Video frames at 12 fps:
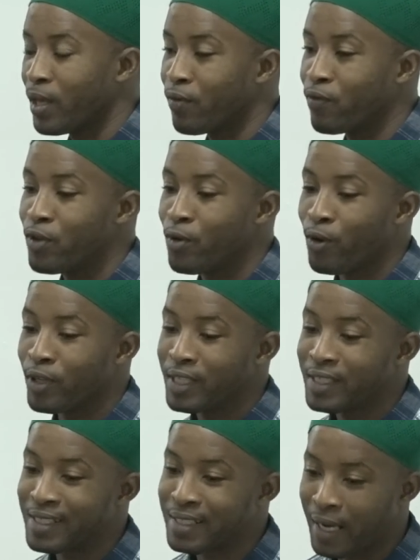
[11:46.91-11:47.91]
if you
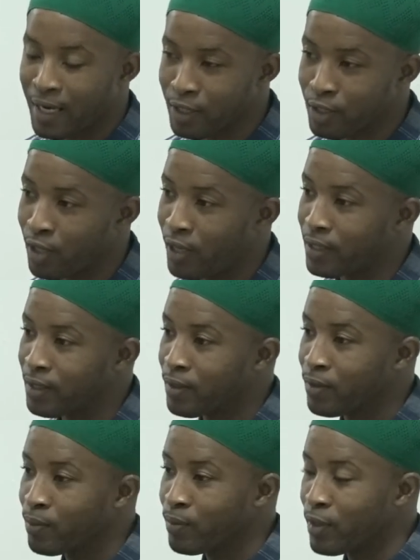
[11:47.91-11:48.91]
only sanction
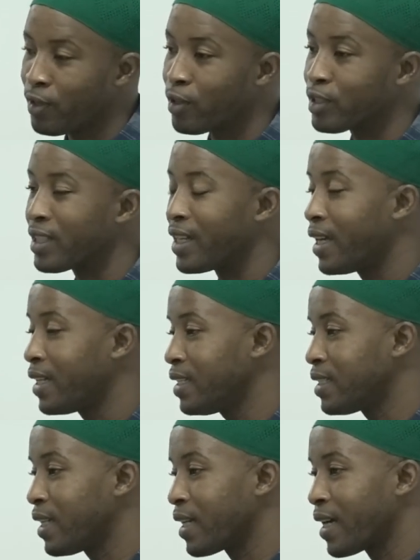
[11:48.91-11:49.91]
or say
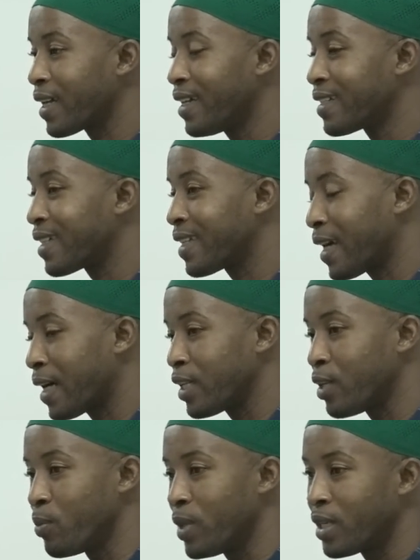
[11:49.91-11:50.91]
anything against another
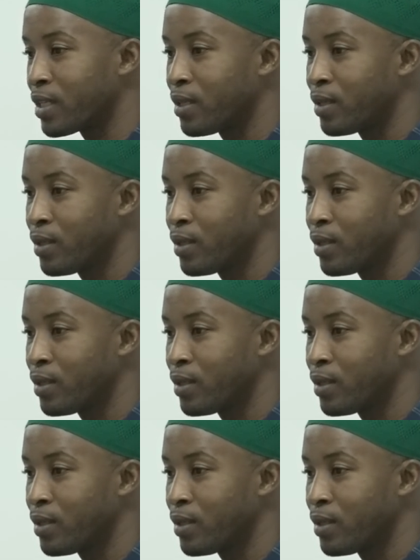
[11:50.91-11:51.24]
inmate,